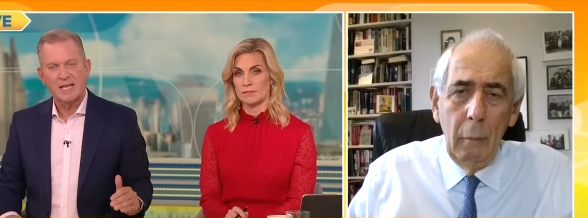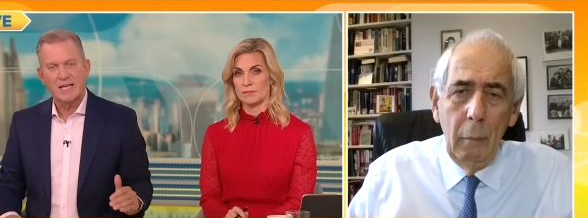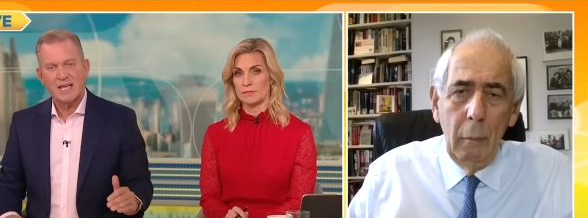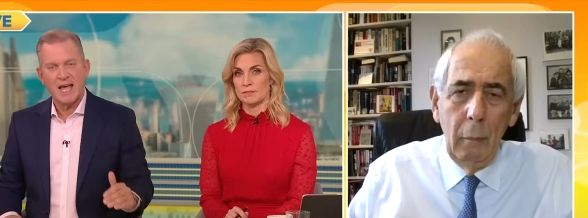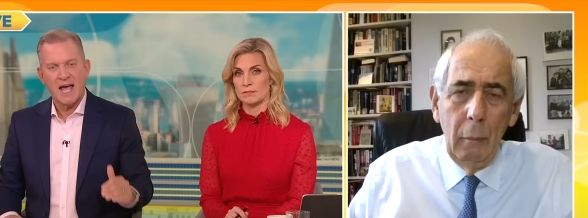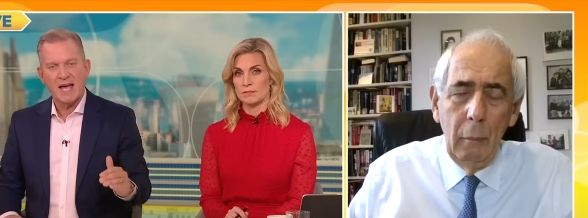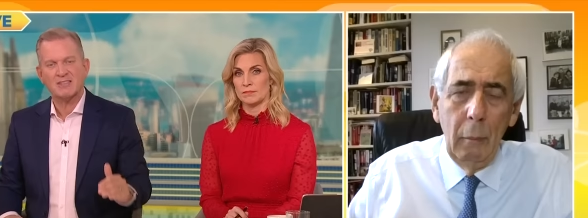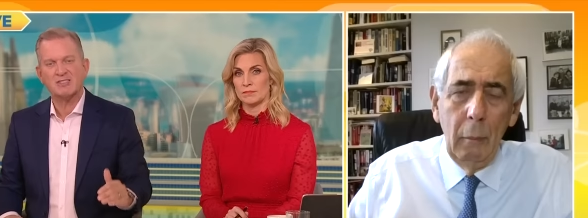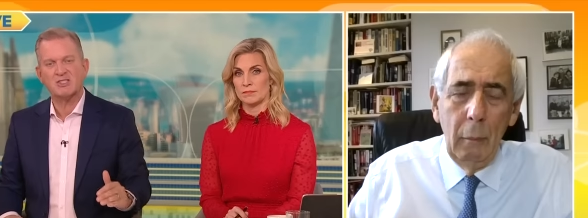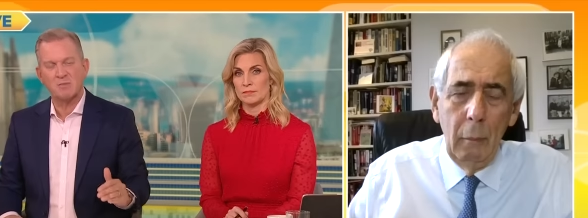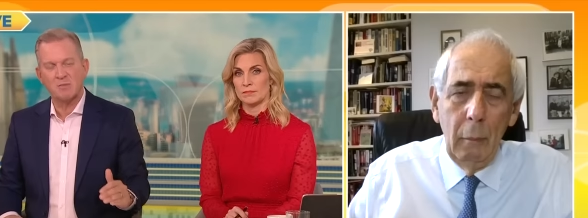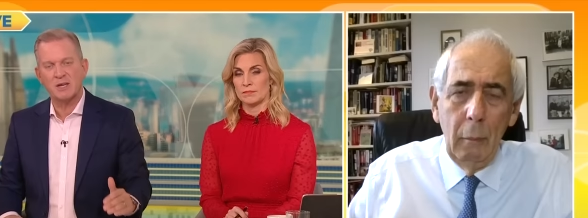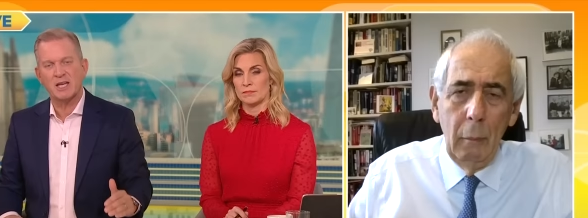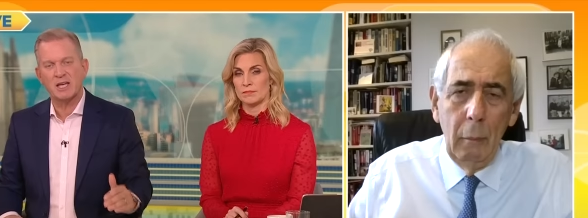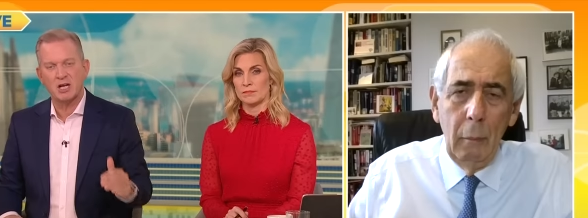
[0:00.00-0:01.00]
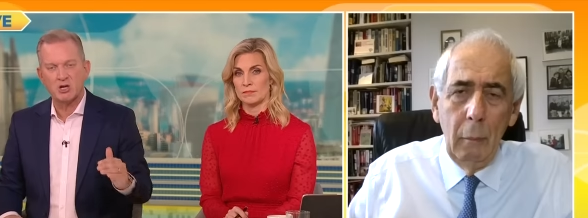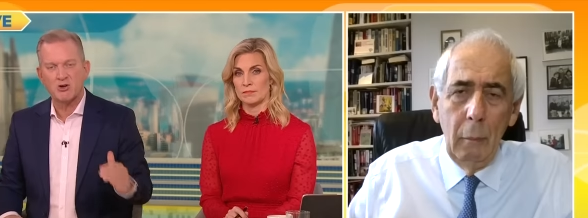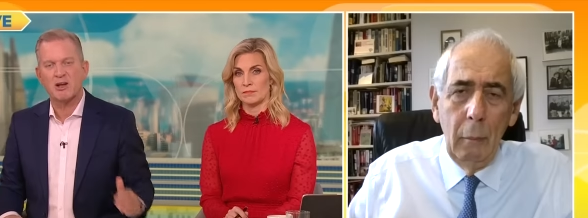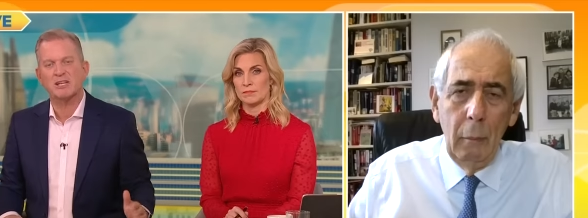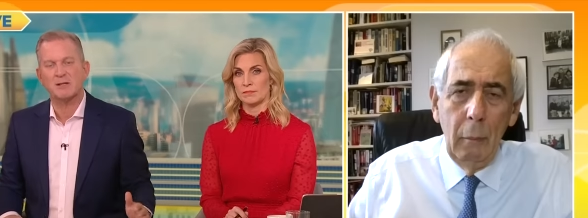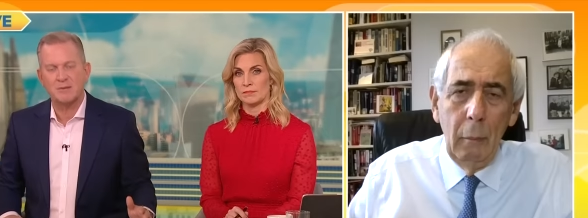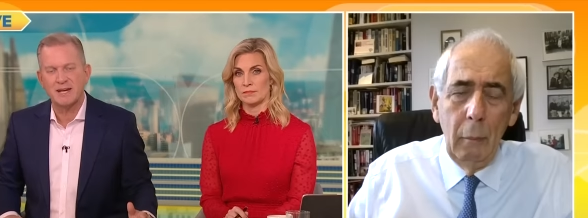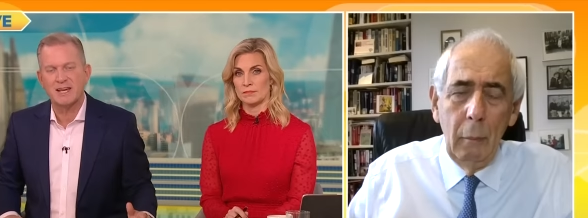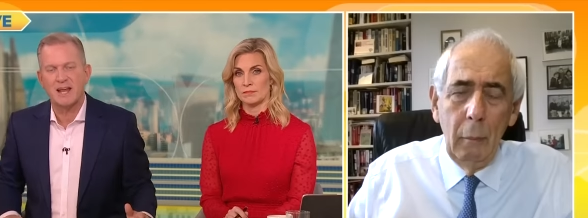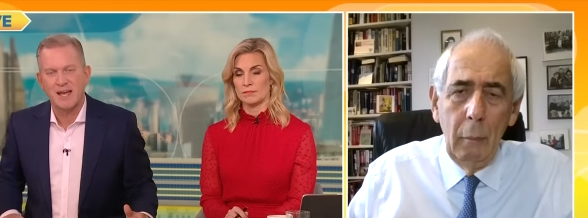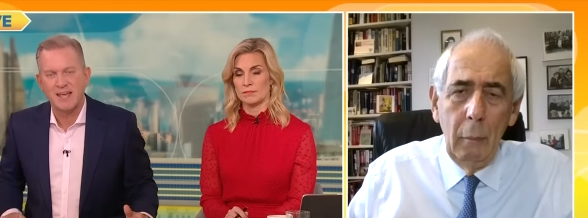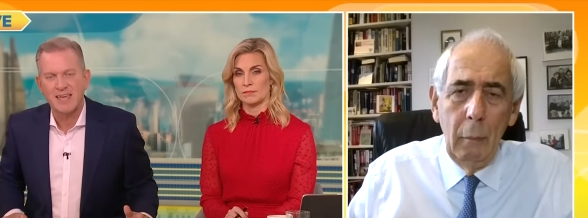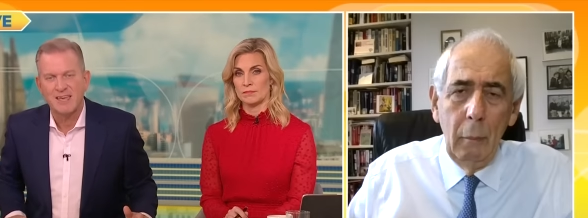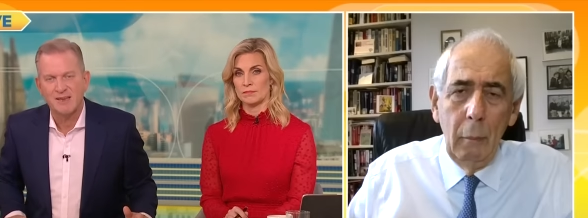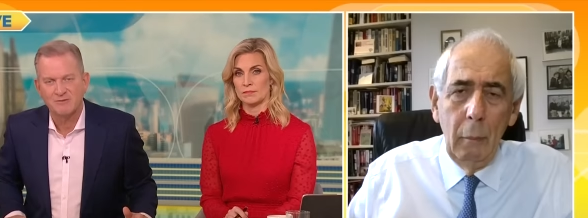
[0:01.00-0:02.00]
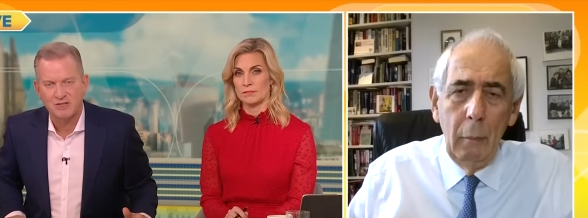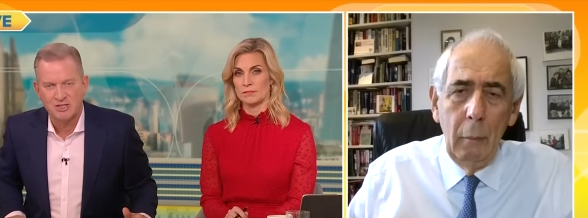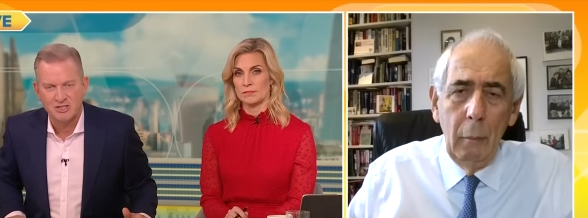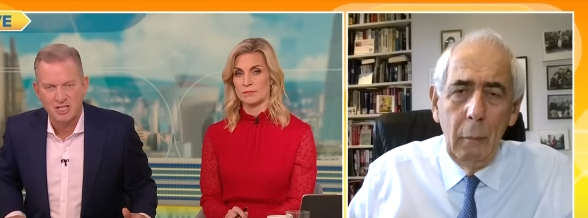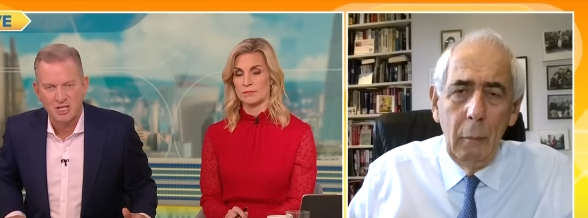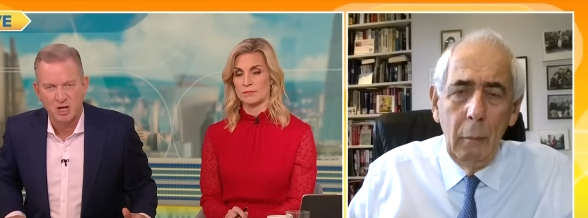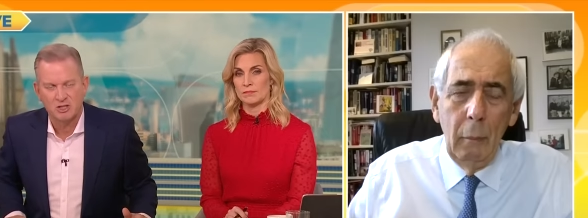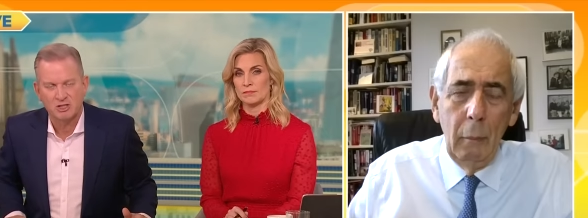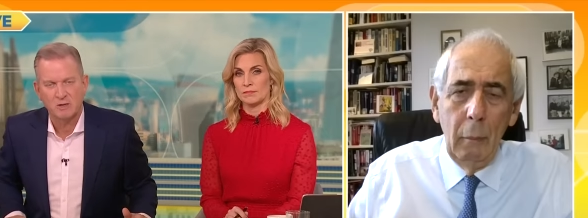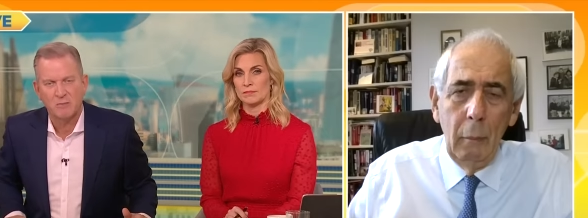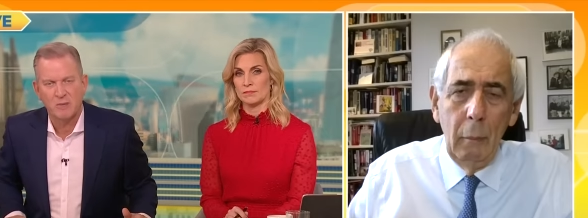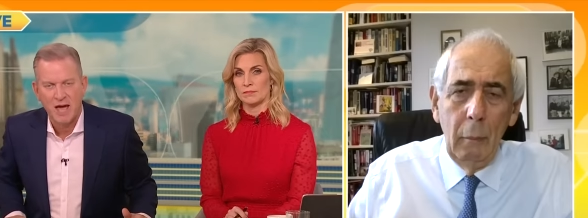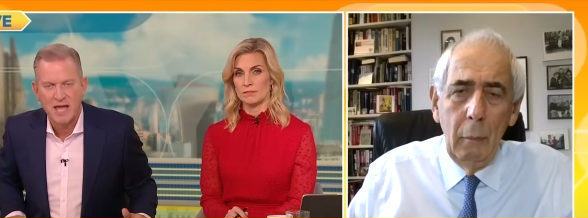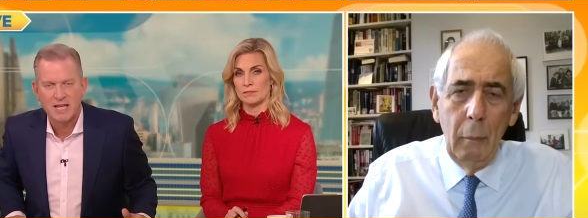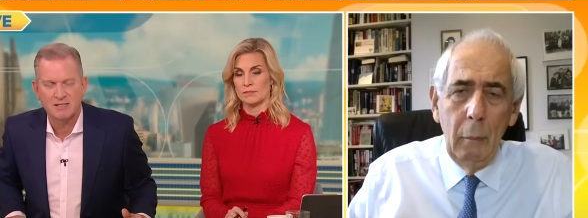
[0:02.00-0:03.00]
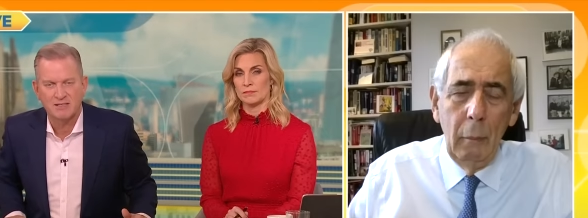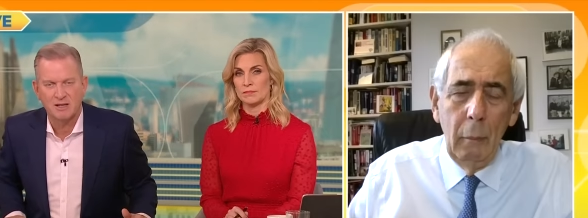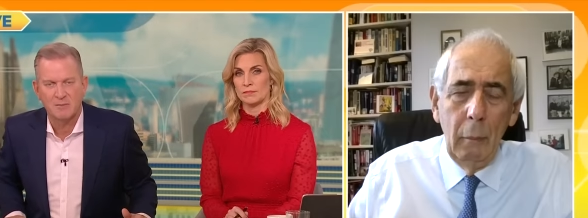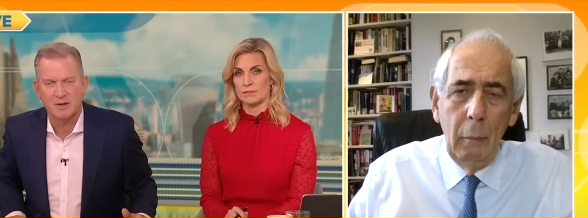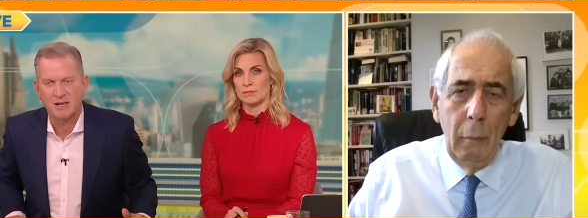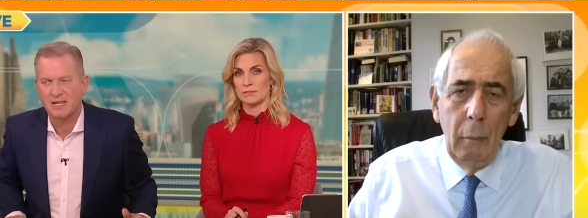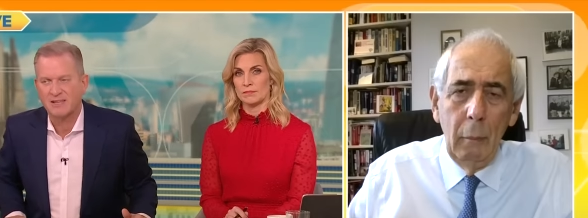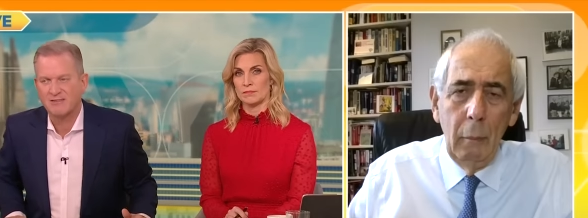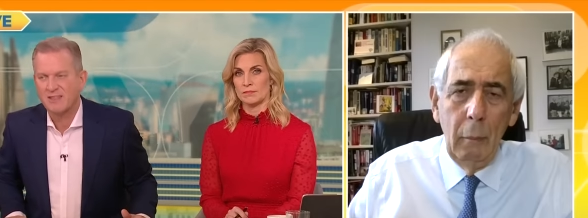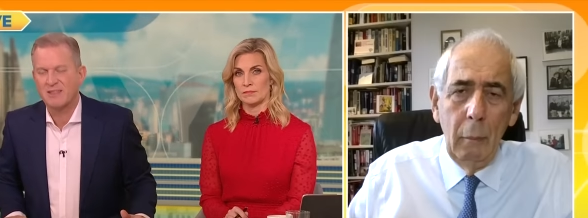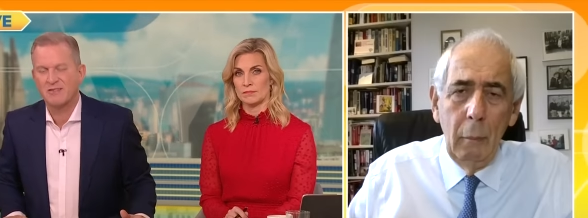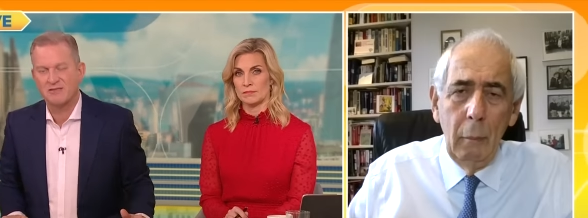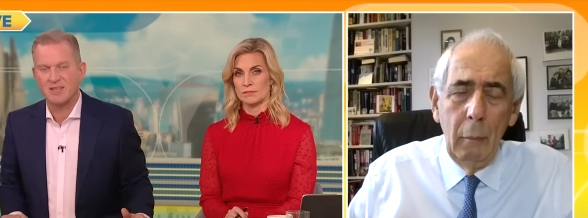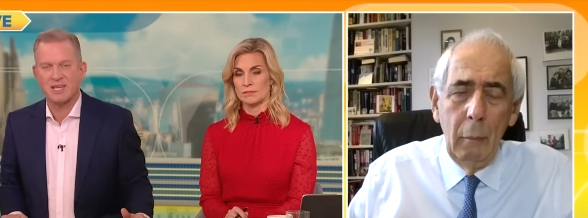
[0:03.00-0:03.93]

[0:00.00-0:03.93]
Speaker 1: He has to be incredibly naive, does he not, to pay somebody and then